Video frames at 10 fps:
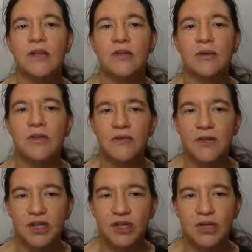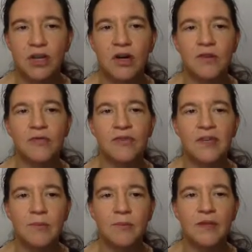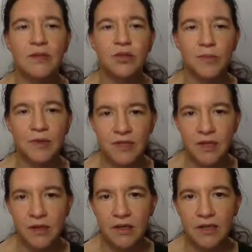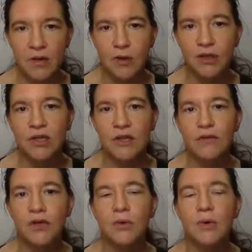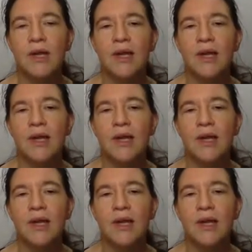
So the definition of E being super singular that I want to give you